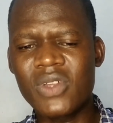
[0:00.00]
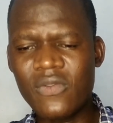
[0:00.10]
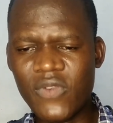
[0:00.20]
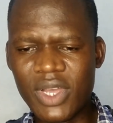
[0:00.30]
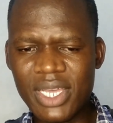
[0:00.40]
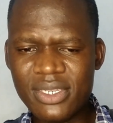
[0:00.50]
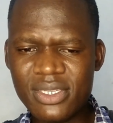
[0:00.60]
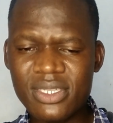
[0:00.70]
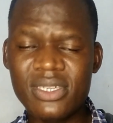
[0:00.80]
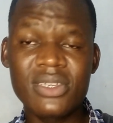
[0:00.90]
Don't
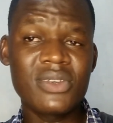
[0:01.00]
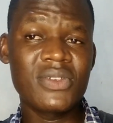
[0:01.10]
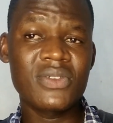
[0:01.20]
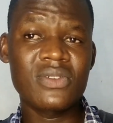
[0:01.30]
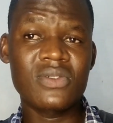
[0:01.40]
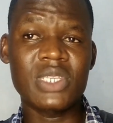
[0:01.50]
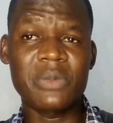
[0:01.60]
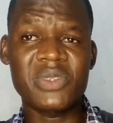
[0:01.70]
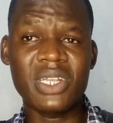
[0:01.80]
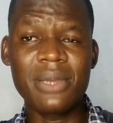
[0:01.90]
forget to
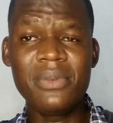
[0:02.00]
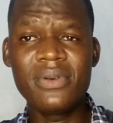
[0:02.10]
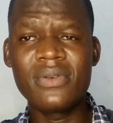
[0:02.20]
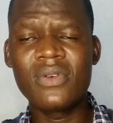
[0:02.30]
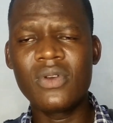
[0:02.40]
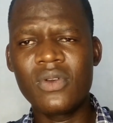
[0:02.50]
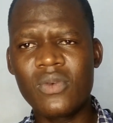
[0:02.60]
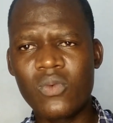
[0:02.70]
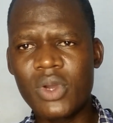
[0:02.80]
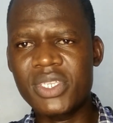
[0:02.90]
subscribe,
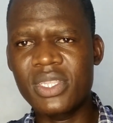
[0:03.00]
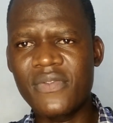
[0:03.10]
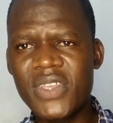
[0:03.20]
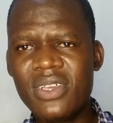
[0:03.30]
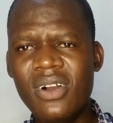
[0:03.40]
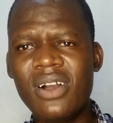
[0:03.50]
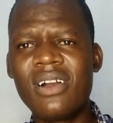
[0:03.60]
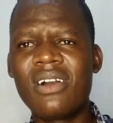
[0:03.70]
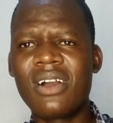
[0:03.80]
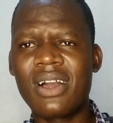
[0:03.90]
watch the video,
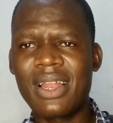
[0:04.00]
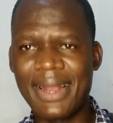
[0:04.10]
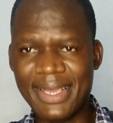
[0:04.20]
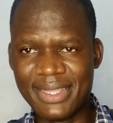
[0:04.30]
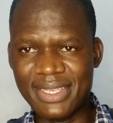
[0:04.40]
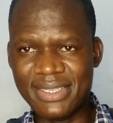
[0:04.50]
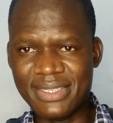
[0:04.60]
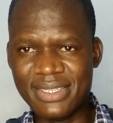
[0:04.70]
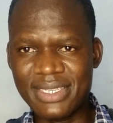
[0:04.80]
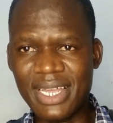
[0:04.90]
like
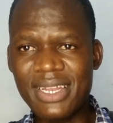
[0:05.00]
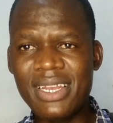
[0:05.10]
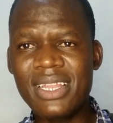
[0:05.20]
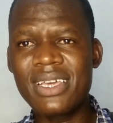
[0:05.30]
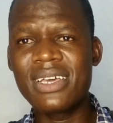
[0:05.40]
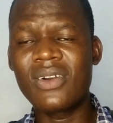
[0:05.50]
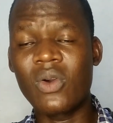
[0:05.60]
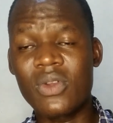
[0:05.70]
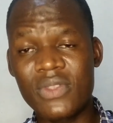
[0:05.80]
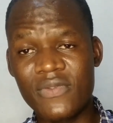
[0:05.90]
the channel,
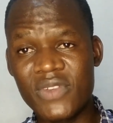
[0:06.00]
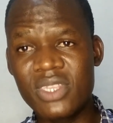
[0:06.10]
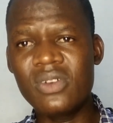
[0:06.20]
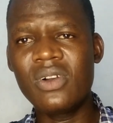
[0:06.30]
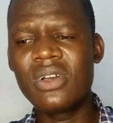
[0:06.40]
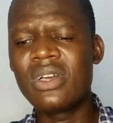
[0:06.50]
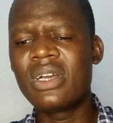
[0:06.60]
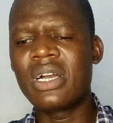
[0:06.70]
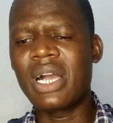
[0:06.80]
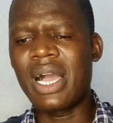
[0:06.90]
or the video.
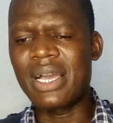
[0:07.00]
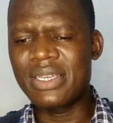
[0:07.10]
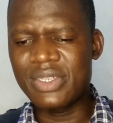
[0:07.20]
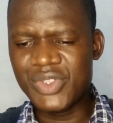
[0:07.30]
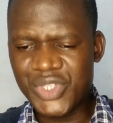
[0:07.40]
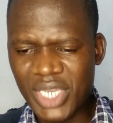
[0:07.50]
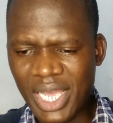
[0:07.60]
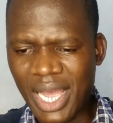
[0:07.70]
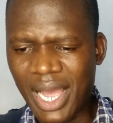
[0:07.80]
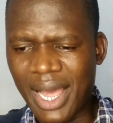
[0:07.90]

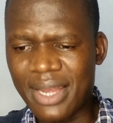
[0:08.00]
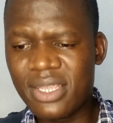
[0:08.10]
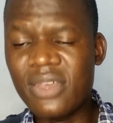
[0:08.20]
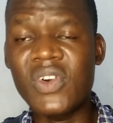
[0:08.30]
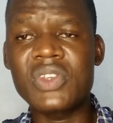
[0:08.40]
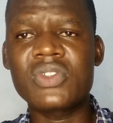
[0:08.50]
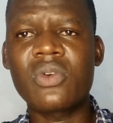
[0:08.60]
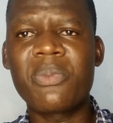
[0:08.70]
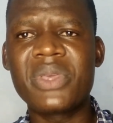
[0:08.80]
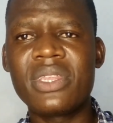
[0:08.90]
Share and give
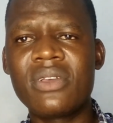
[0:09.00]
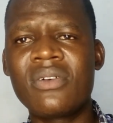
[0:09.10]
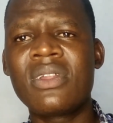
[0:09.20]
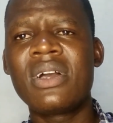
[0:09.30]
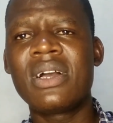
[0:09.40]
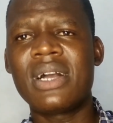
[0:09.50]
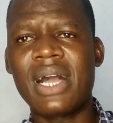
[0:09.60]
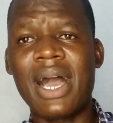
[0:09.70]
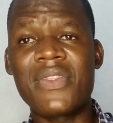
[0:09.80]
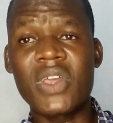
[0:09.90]
us your opinion
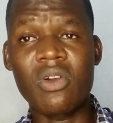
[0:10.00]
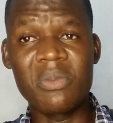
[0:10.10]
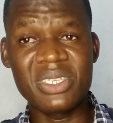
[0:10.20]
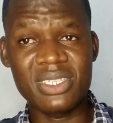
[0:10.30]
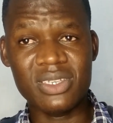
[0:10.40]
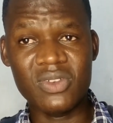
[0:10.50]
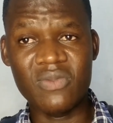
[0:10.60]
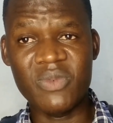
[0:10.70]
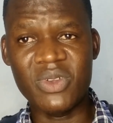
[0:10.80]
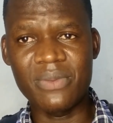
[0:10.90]
at the comment
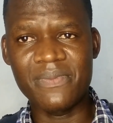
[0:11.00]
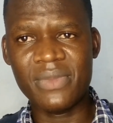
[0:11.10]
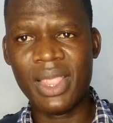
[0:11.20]
section below.